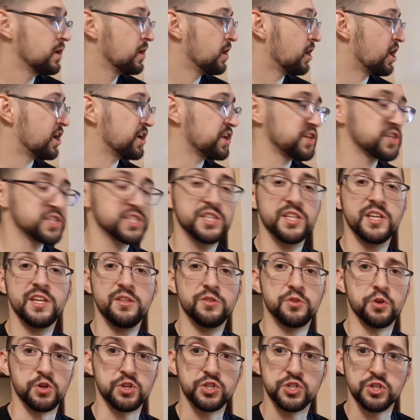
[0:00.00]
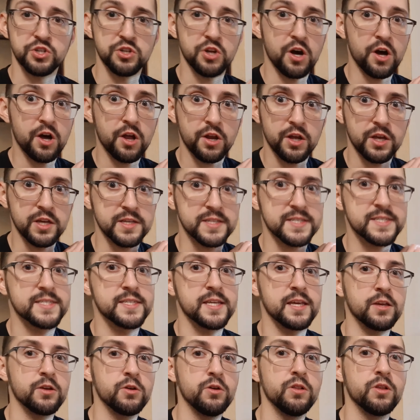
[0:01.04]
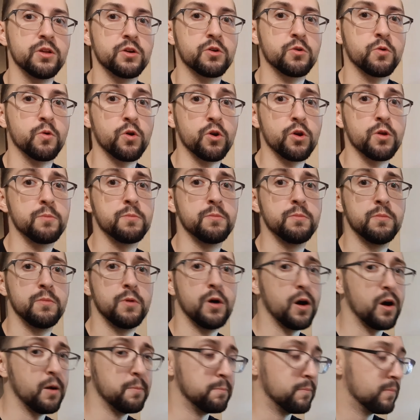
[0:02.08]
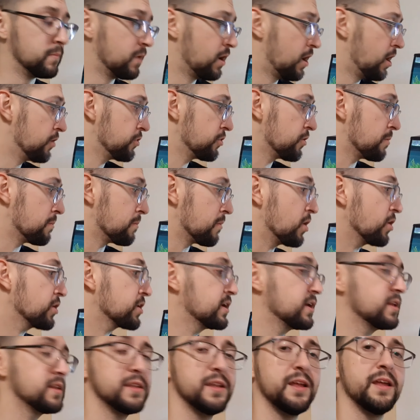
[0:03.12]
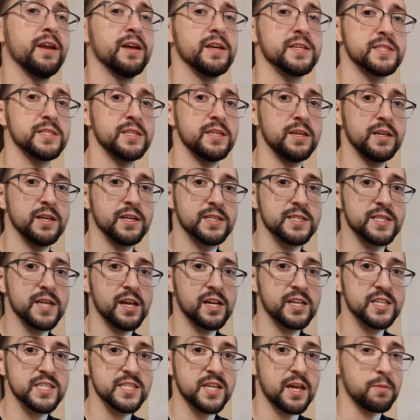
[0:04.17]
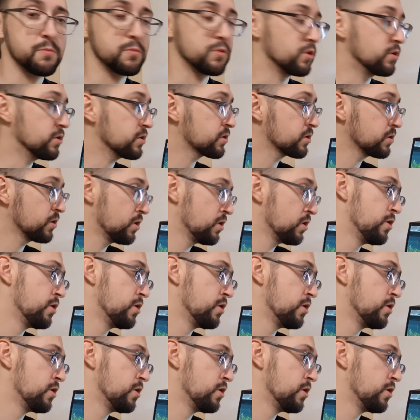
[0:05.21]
Honestly, there's not a single aquarium on the market that has the exact same look,